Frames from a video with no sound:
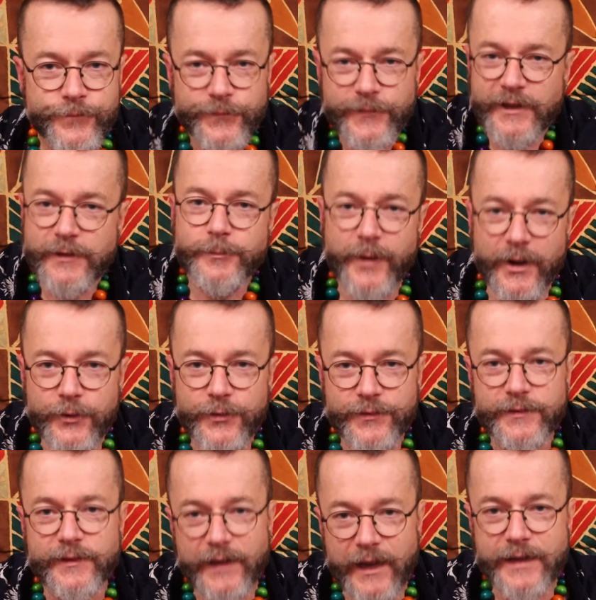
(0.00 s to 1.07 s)
They'd
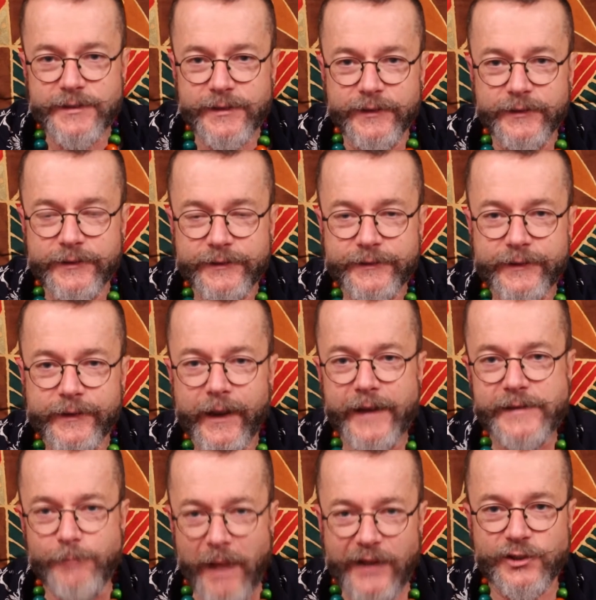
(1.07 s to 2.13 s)
both eaten
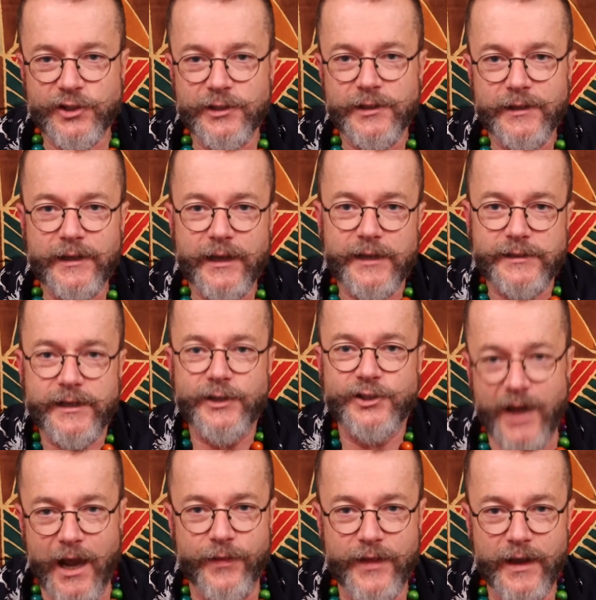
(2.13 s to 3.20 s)
as much as
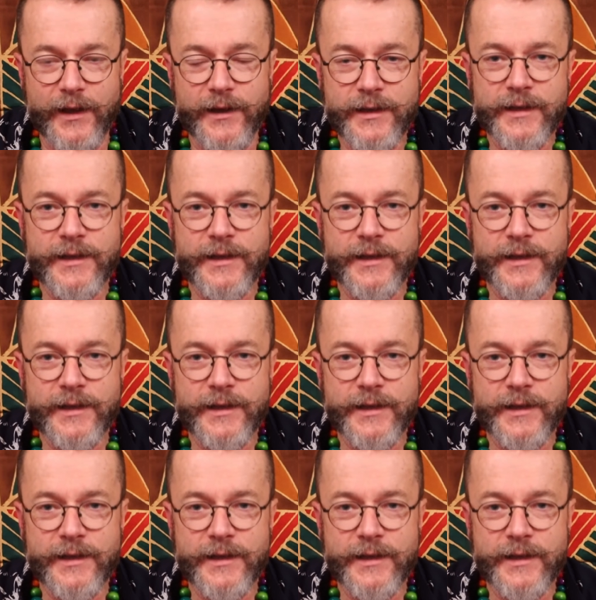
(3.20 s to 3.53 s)
each other.